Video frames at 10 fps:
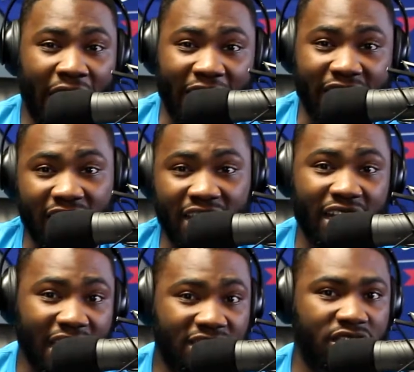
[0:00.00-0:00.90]
And then the
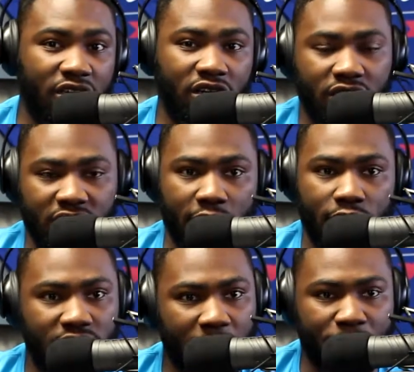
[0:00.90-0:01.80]
next year they
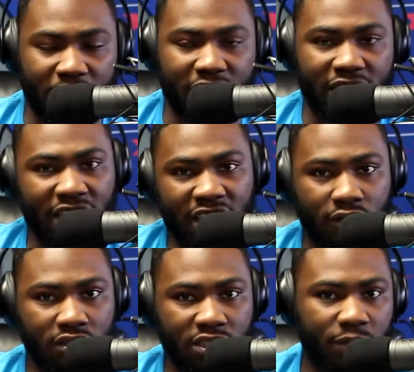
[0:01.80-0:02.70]
played the
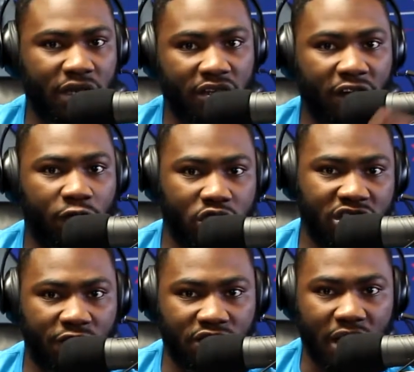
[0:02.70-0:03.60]
Eagles, but
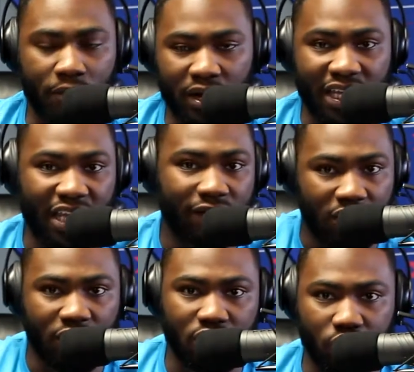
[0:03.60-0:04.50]
unfortunately for Tom Brady, even
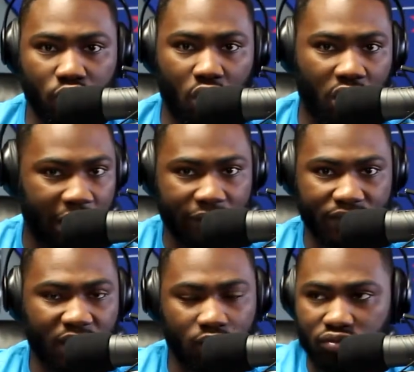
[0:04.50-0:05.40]
though he threw
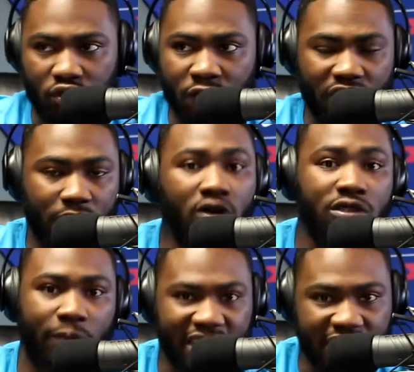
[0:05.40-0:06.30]
for the
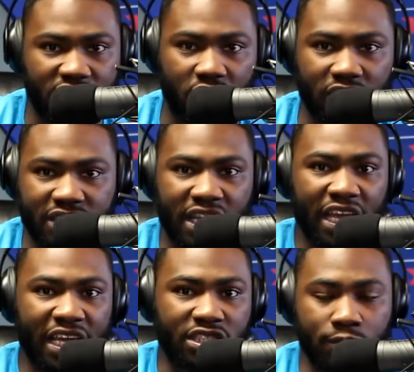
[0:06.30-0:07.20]
most passing yards
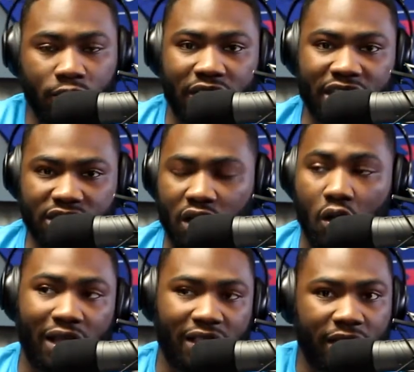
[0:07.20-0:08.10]
in Super Bowl history.
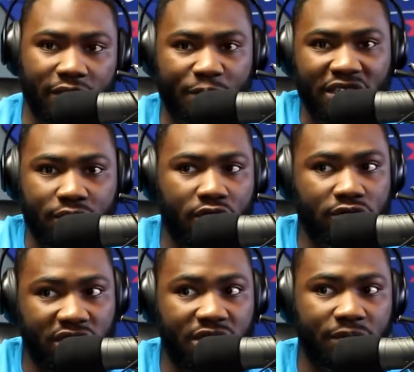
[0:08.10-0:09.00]
Oh, I think Patrick
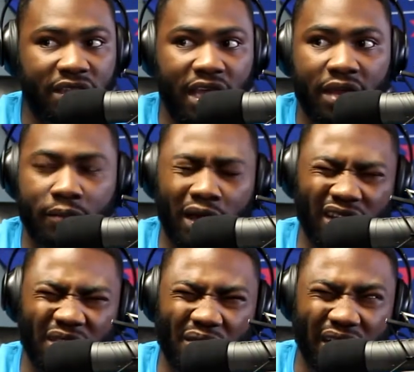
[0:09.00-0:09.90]
Mahomes just beat that.
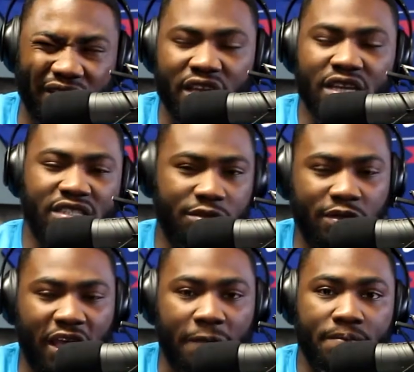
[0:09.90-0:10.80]
He might have just
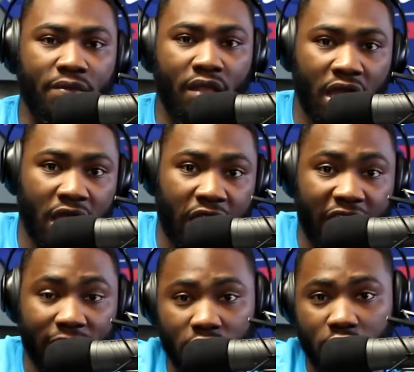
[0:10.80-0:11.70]
beat that.
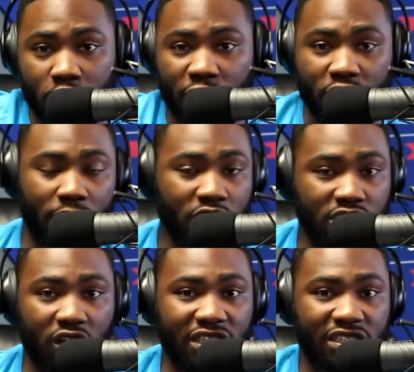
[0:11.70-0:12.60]
Even though he threw for the
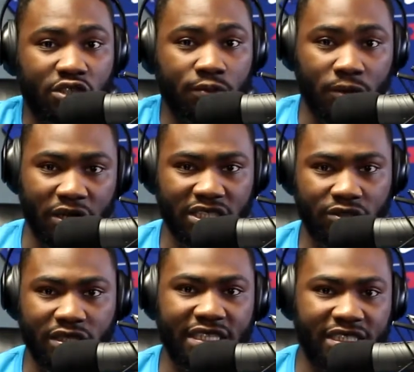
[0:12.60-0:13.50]
most yards in Super Bowl
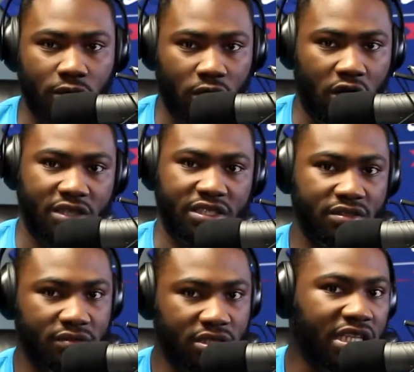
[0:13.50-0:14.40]
history, they still lost
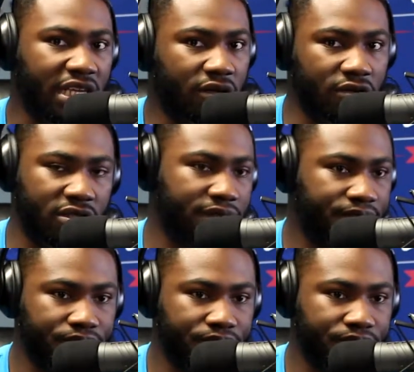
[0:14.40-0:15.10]
to the Eagles.